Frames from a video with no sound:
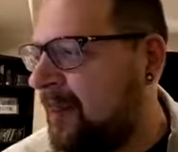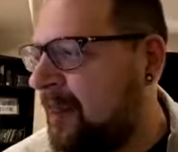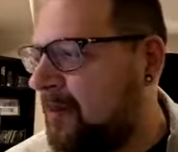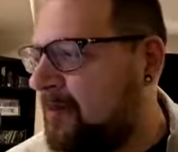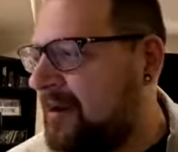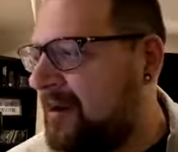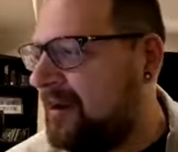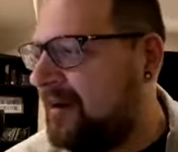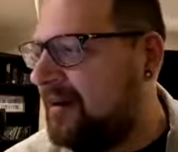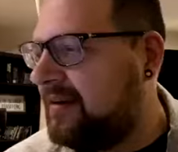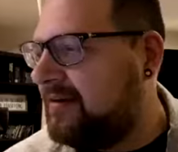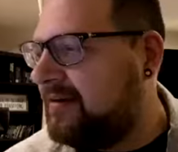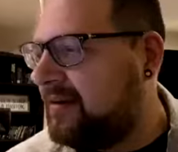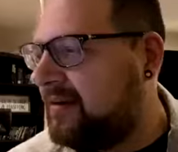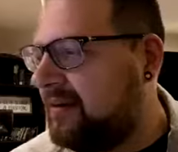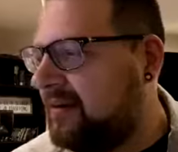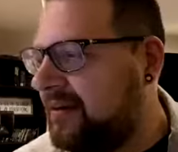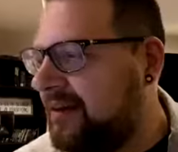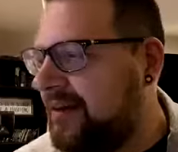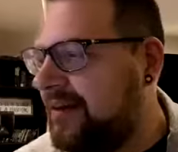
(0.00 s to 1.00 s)
because
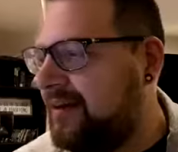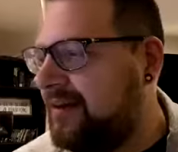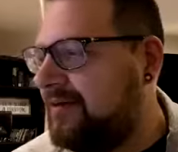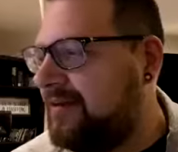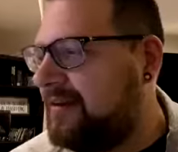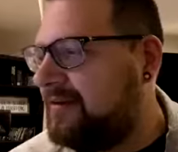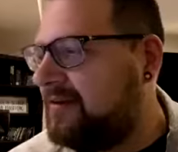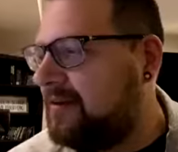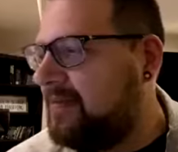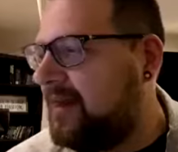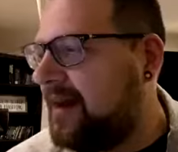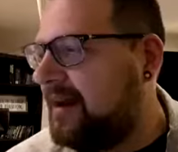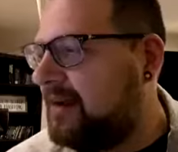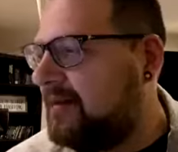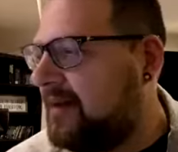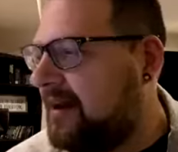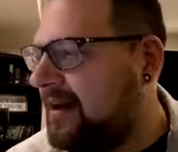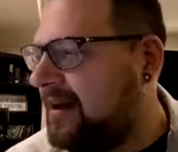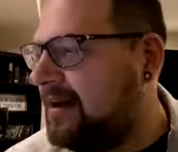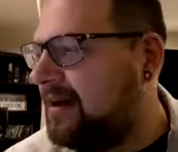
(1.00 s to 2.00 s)
love is a
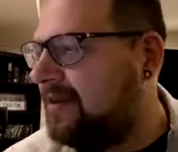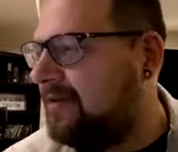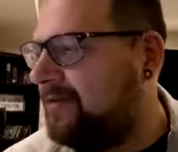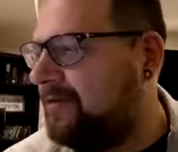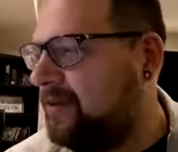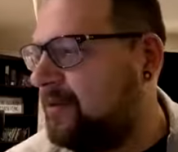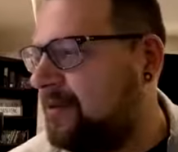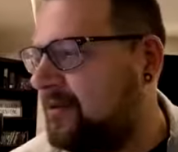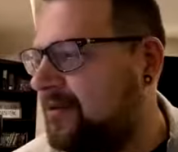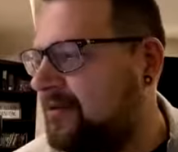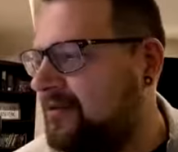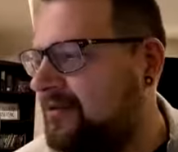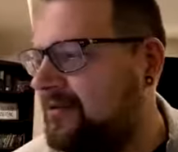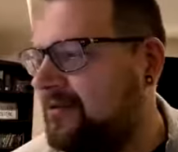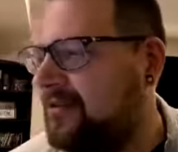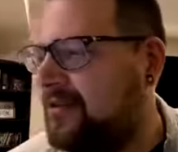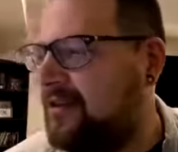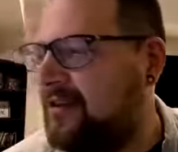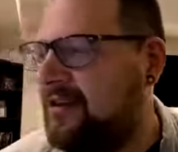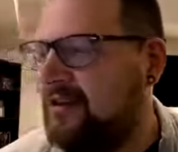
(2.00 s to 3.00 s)
magnetic
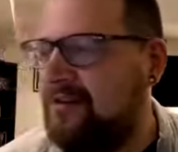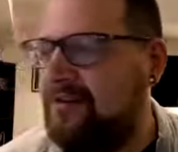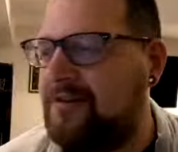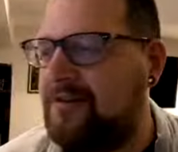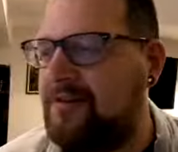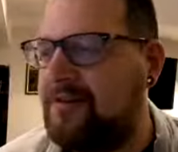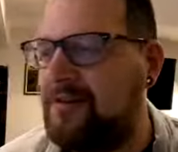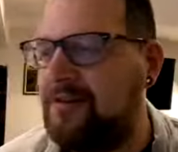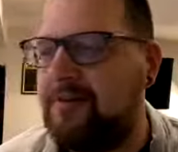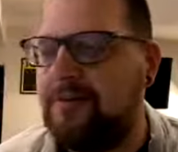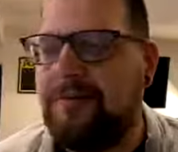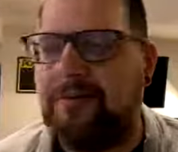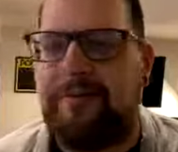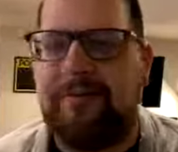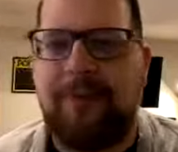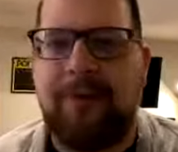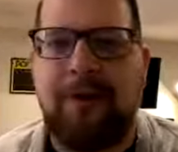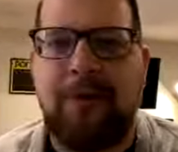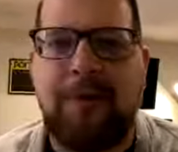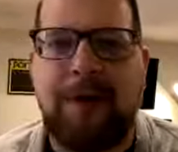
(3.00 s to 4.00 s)
force to
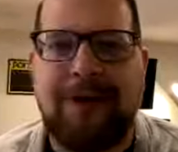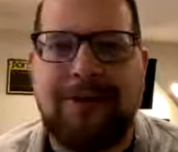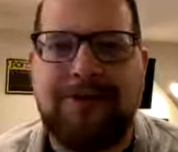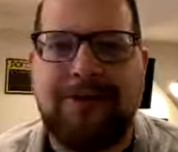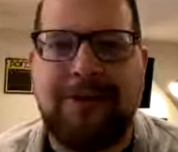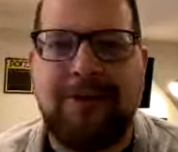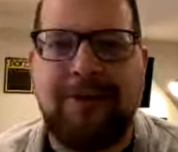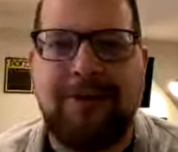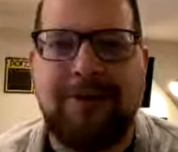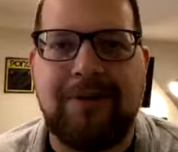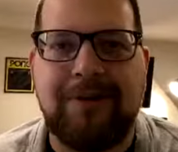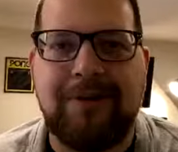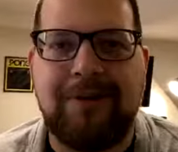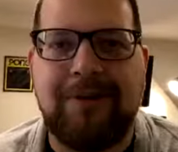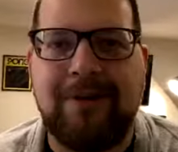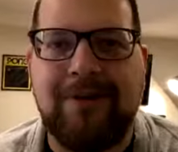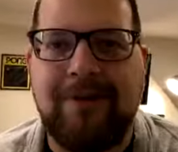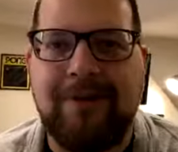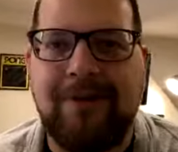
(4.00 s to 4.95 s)
a watching world.